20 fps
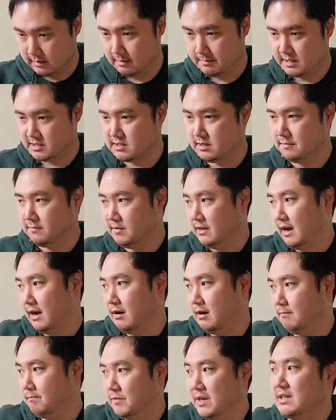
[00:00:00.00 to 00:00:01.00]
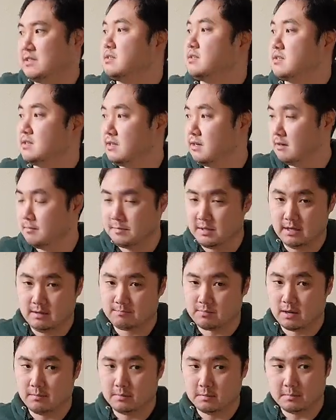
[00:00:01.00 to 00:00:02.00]
lay myself down, that's gonna be
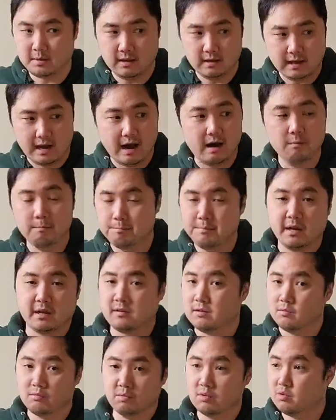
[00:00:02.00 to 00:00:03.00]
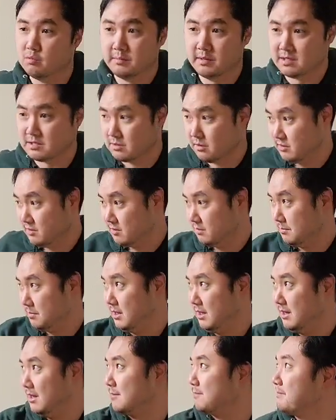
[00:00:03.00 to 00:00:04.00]
probably how big the room is going to
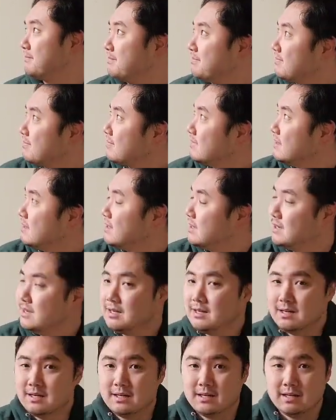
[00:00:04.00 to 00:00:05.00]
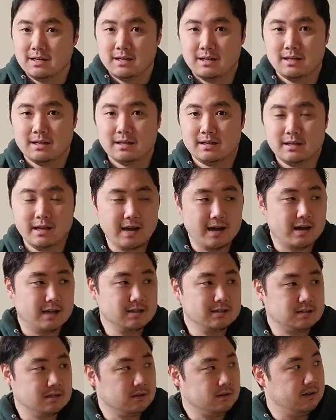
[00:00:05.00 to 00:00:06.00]
be. Yeah,
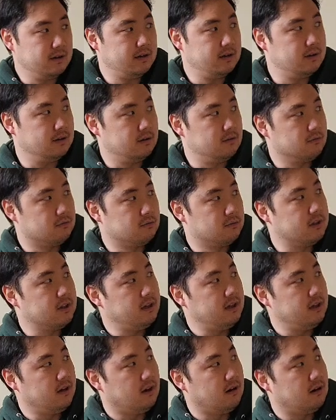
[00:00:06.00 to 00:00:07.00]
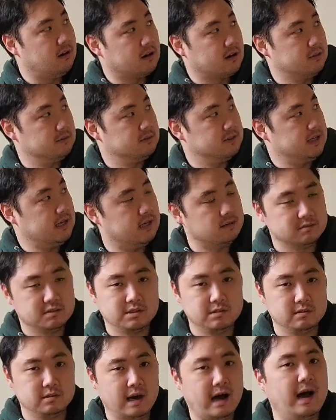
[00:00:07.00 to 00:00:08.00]
so it really all comes down
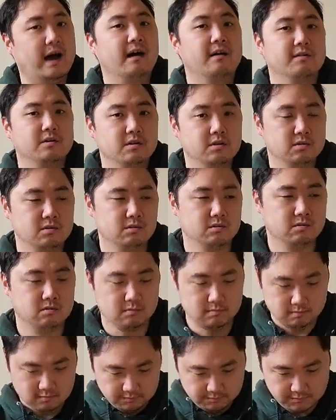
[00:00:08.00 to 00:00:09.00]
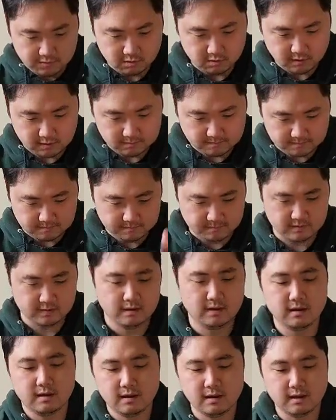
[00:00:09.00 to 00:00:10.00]
to how you view it
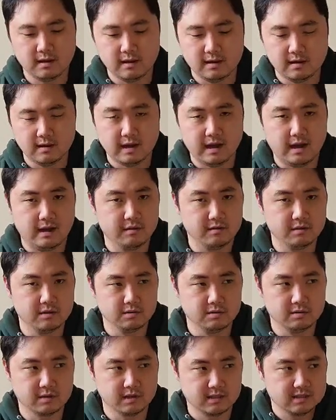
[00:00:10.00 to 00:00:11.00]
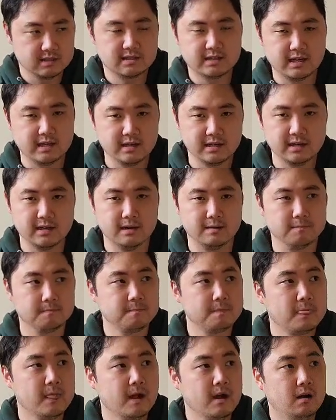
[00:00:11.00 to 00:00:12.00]
and how you kind of set it
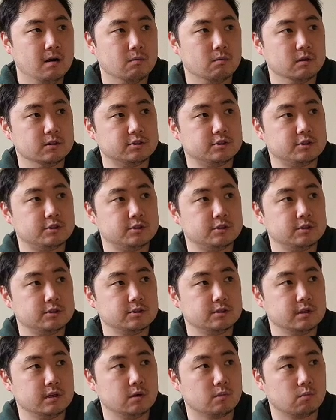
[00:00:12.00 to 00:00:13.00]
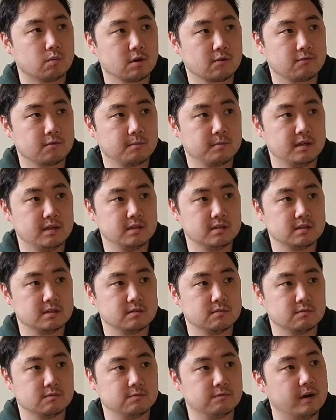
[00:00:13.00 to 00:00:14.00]
up, which it worked for me
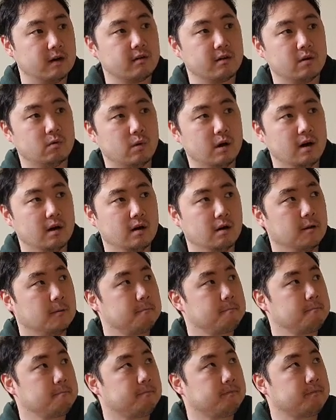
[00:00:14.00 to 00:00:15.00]
very well.